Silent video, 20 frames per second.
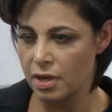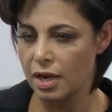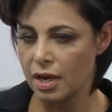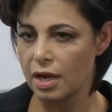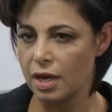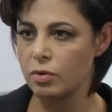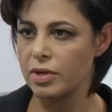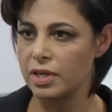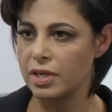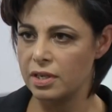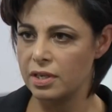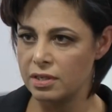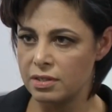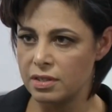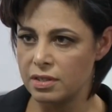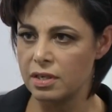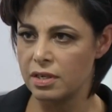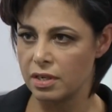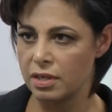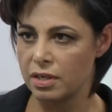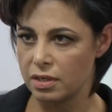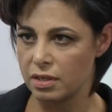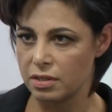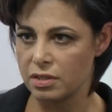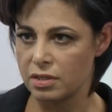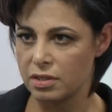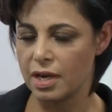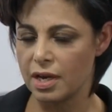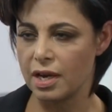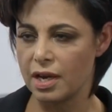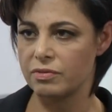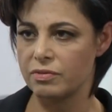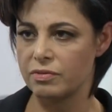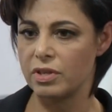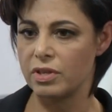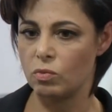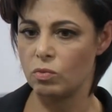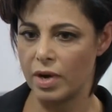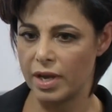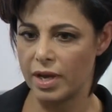How easy it is to have
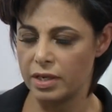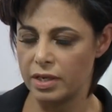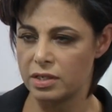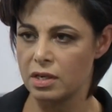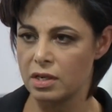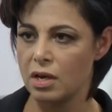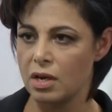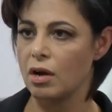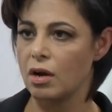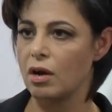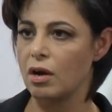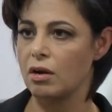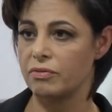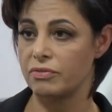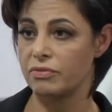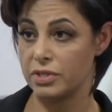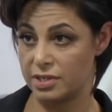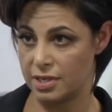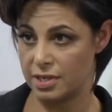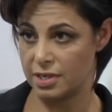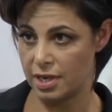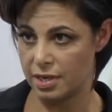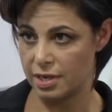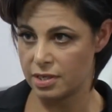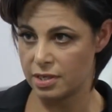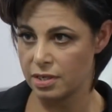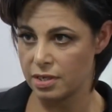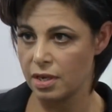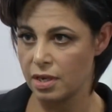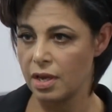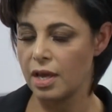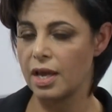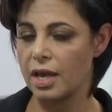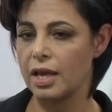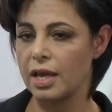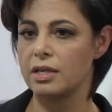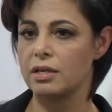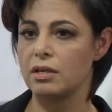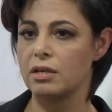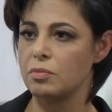the weight of the state
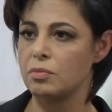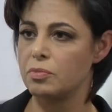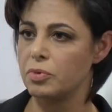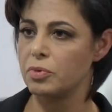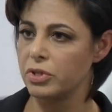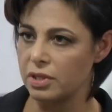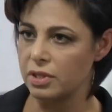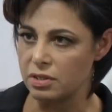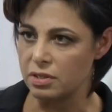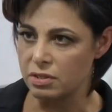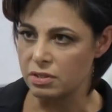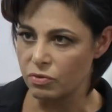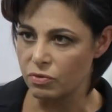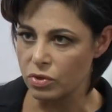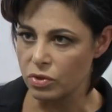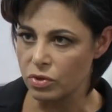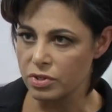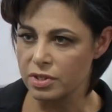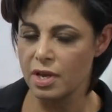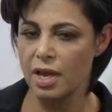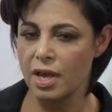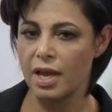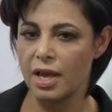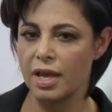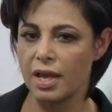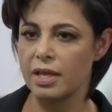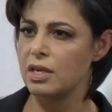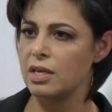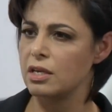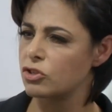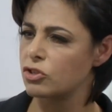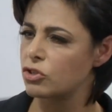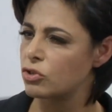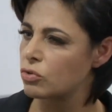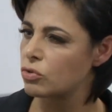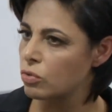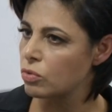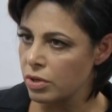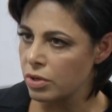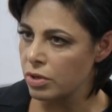and the police force and the
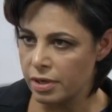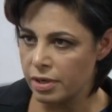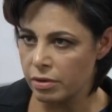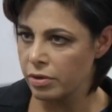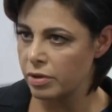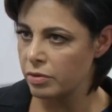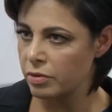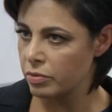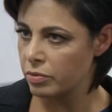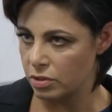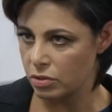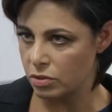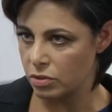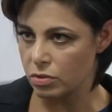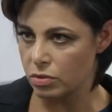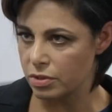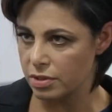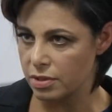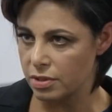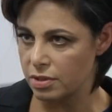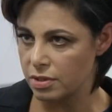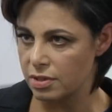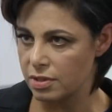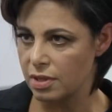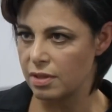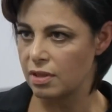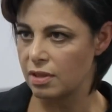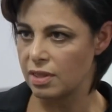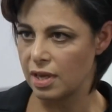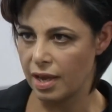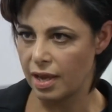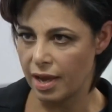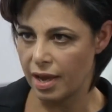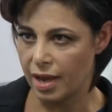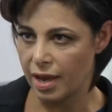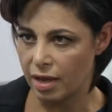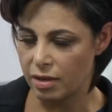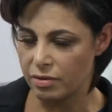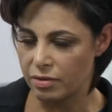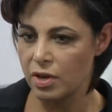extraordinary resources that they
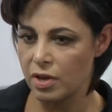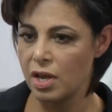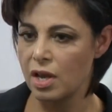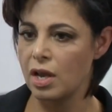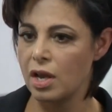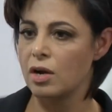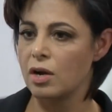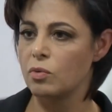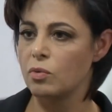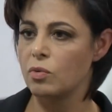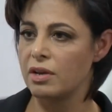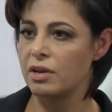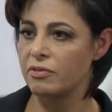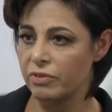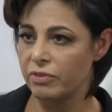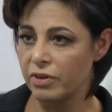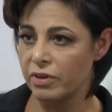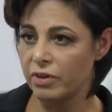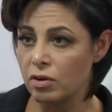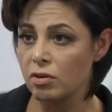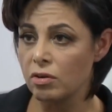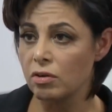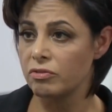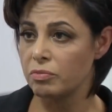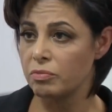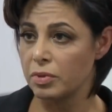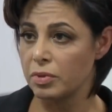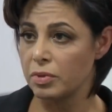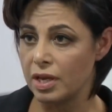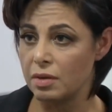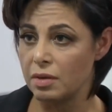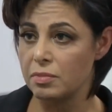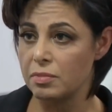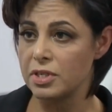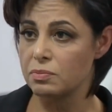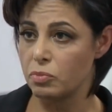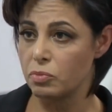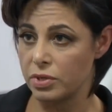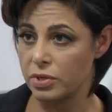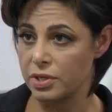have when a finger of blame
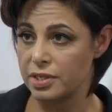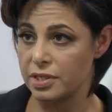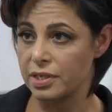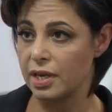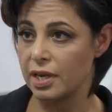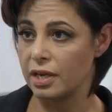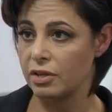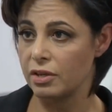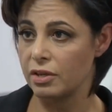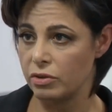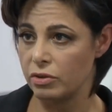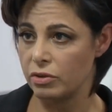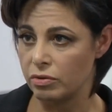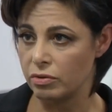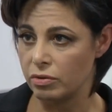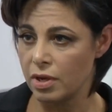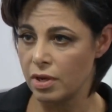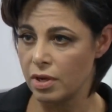is pointed at you.